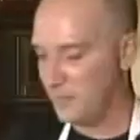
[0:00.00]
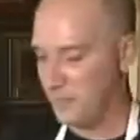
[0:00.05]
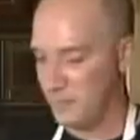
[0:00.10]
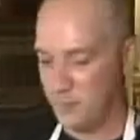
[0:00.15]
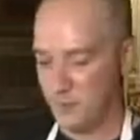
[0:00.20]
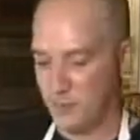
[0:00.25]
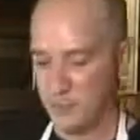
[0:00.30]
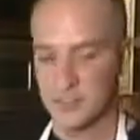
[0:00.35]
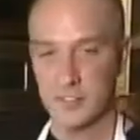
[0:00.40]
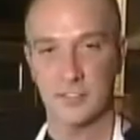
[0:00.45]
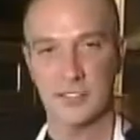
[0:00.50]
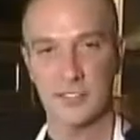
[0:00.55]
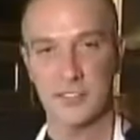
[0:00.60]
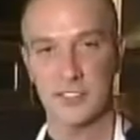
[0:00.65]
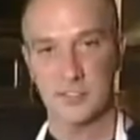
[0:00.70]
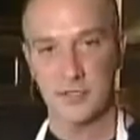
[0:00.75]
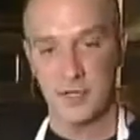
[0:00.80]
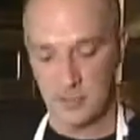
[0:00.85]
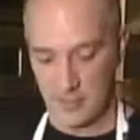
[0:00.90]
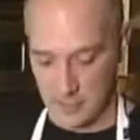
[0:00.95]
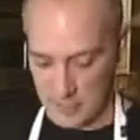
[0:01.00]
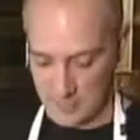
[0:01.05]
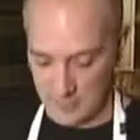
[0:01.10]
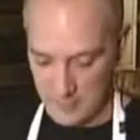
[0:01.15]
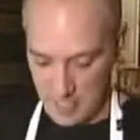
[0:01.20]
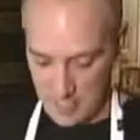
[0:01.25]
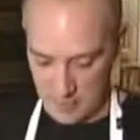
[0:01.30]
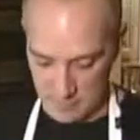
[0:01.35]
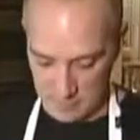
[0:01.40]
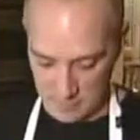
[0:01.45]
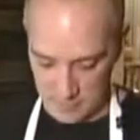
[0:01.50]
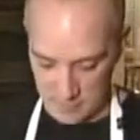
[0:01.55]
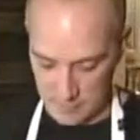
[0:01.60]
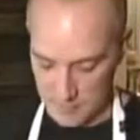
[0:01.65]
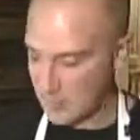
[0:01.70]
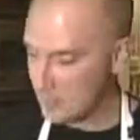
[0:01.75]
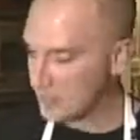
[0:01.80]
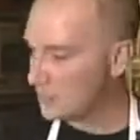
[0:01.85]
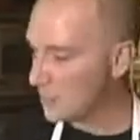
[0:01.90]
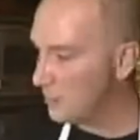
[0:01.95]
now this is the fun part. So this is all that I've
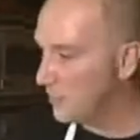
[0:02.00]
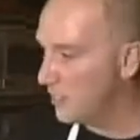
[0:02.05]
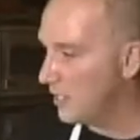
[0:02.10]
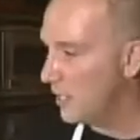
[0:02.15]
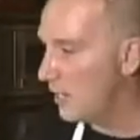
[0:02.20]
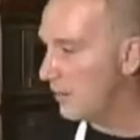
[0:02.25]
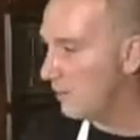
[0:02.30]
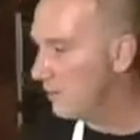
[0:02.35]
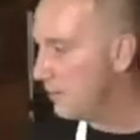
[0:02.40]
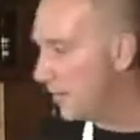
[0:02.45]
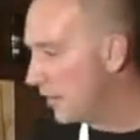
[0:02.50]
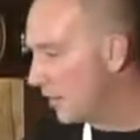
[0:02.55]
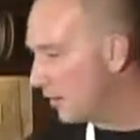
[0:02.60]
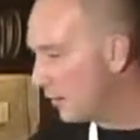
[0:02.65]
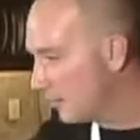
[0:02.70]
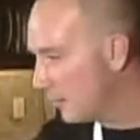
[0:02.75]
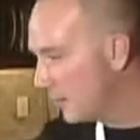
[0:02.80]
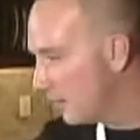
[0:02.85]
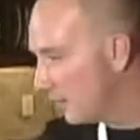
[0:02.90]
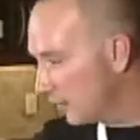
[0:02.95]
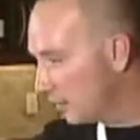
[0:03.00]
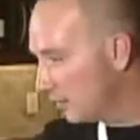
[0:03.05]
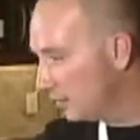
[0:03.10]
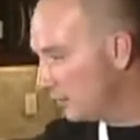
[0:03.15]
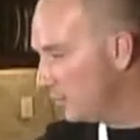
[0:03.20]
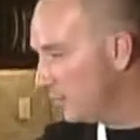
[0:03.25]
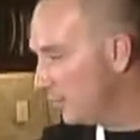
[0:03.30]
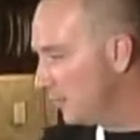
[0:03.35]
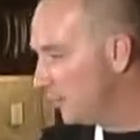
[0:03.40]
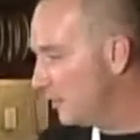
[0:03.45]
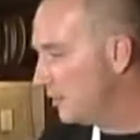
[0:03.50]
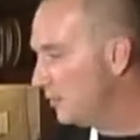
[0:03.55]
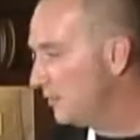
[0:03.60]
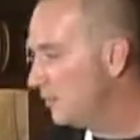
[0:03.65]
got. That's all we have. Now, a